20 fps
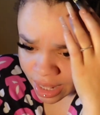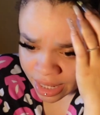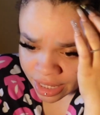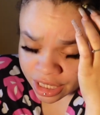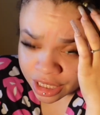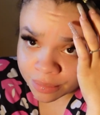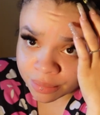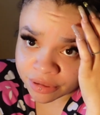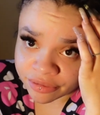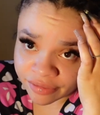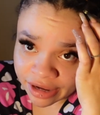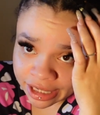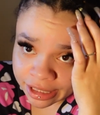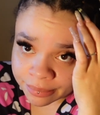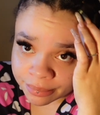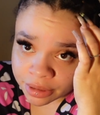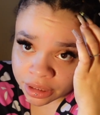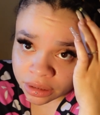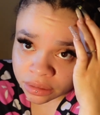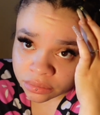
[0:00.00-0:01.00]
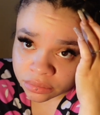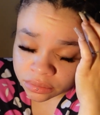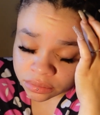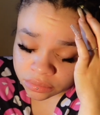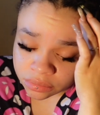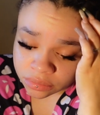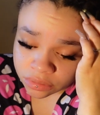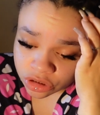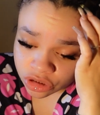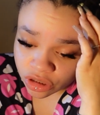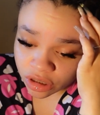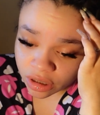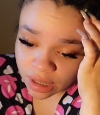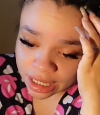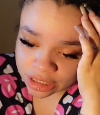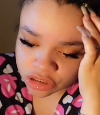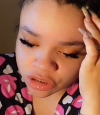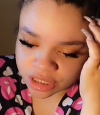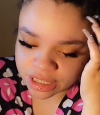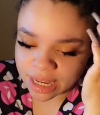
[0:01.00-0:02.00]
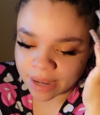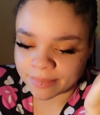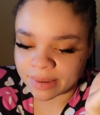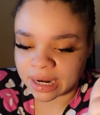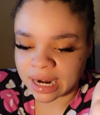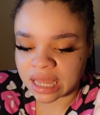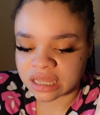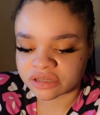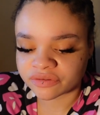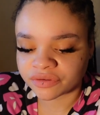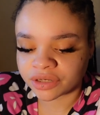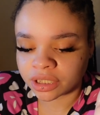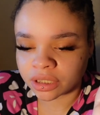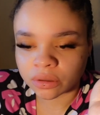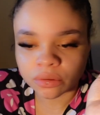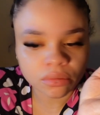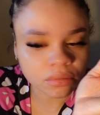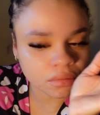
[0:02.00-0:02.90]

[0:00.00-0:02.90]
he be writing me. So I tell you in my last video